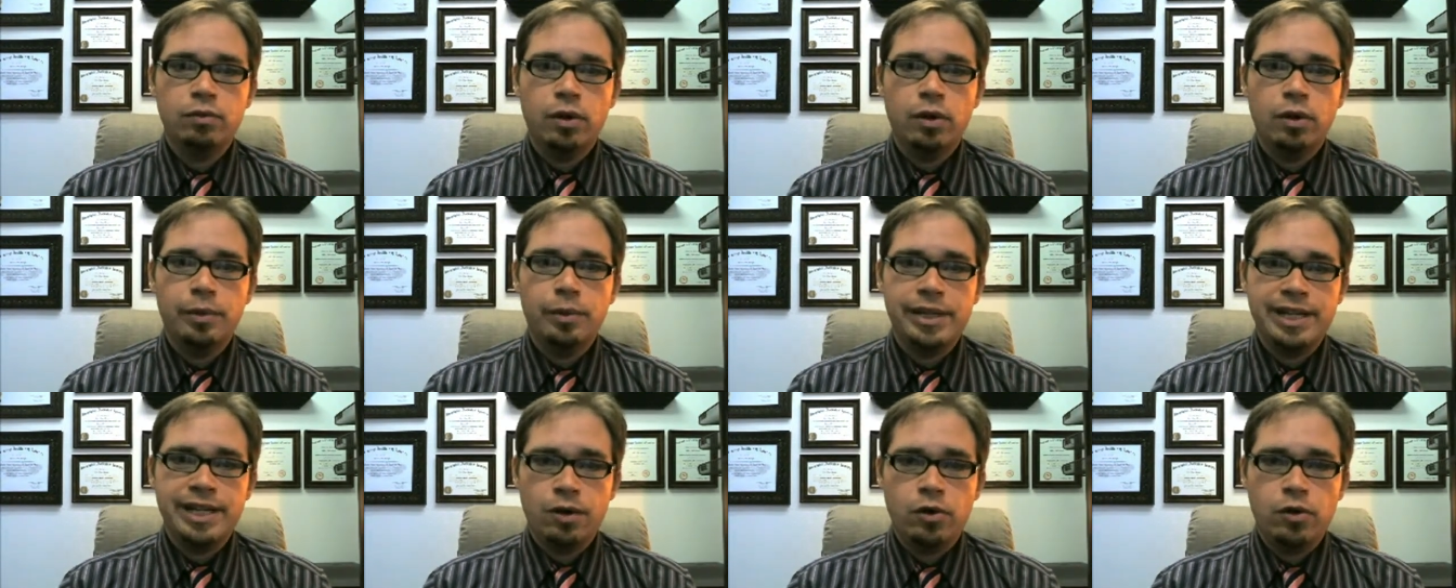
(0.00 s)
what
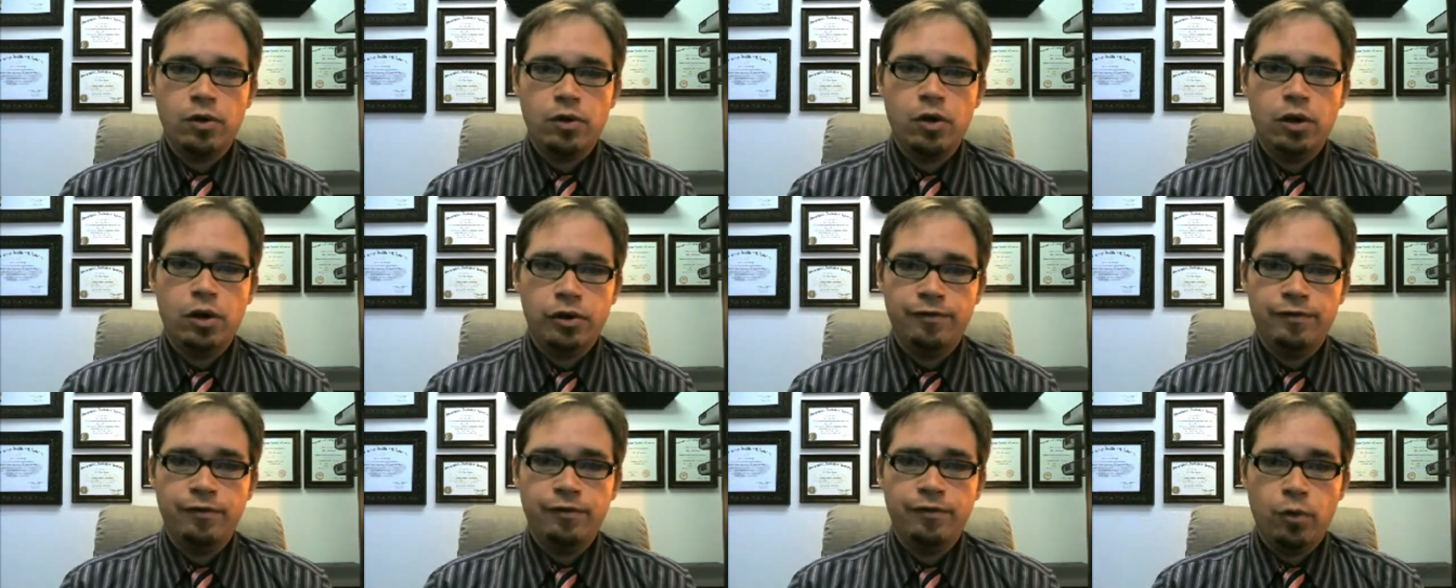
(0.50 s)
we now
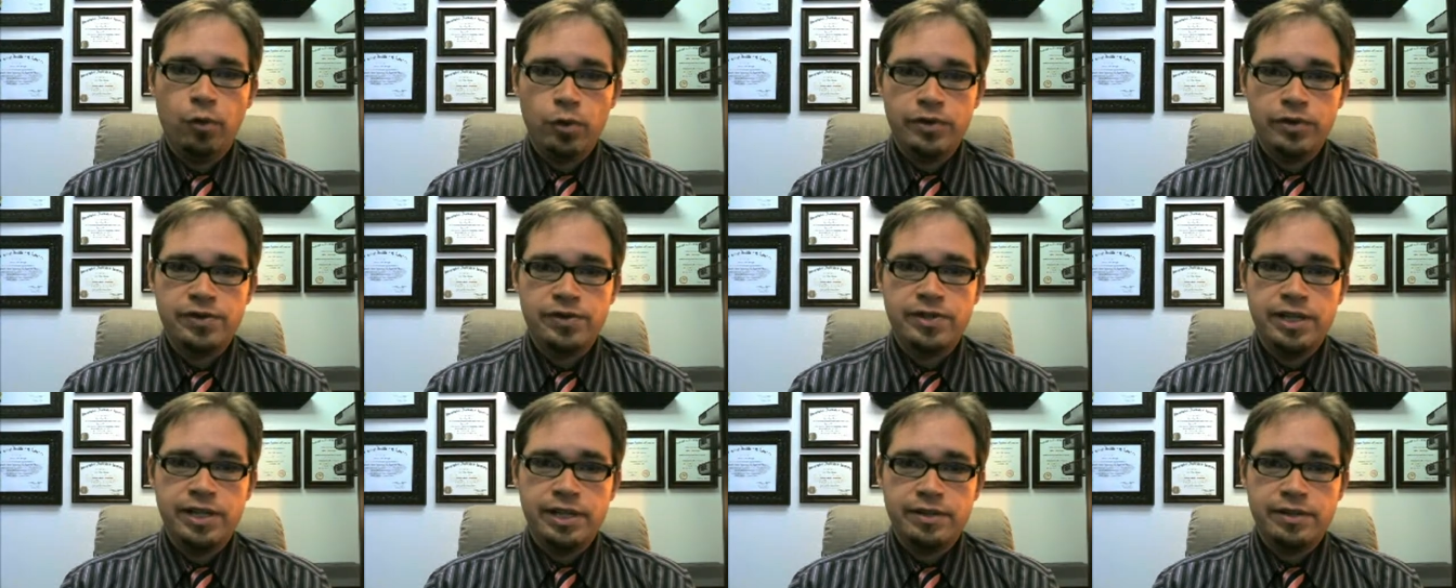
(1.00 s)
call the 4
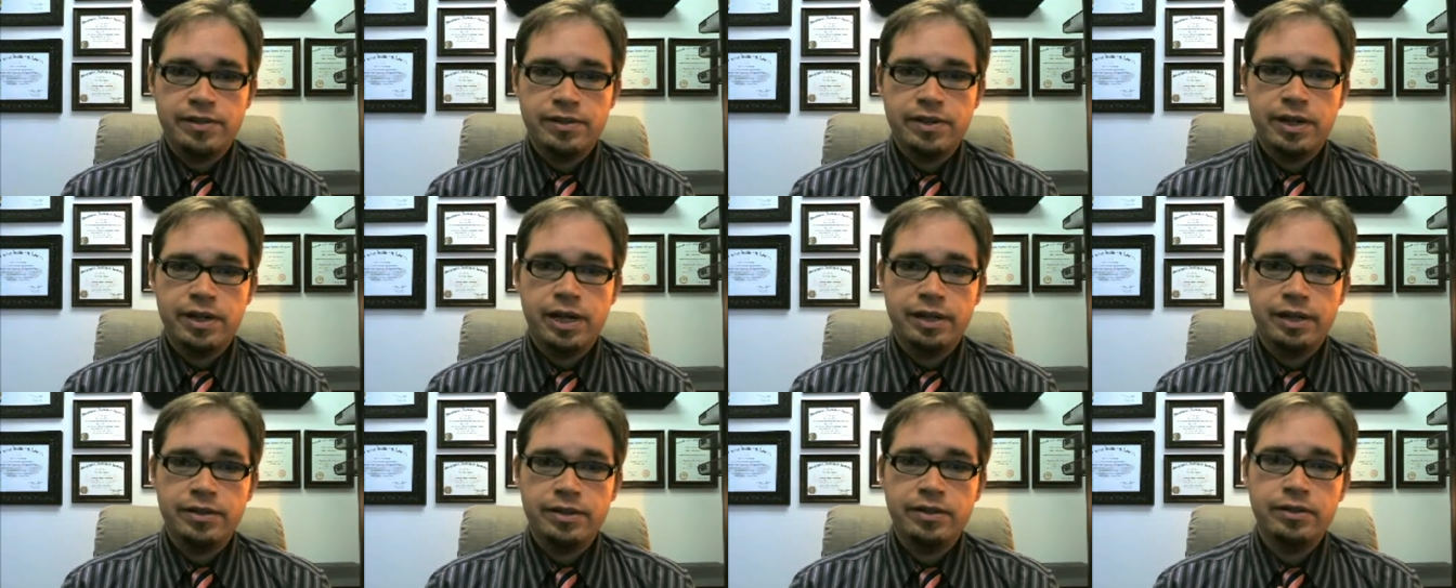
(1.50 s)
C's:
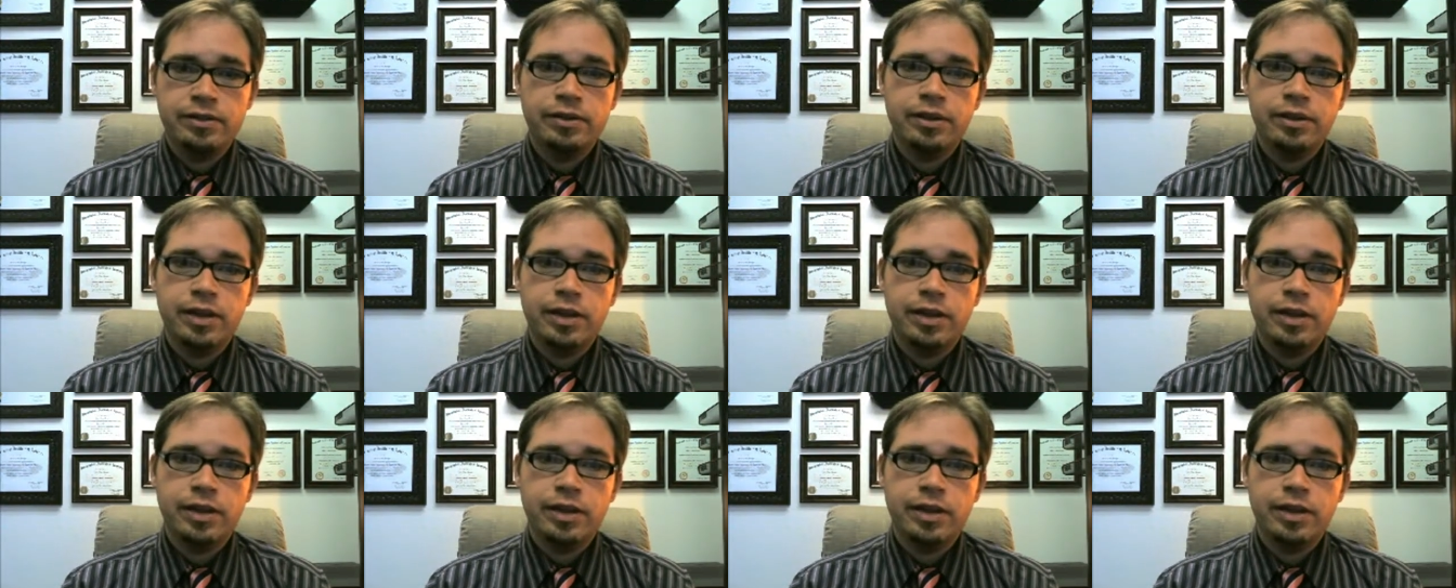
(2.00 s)
cut,